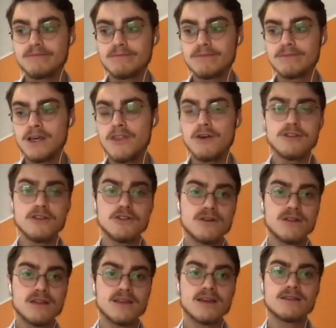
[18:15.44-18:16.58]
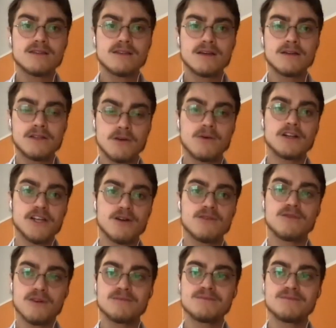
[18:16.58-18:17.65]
those are sort of the things to watch out for.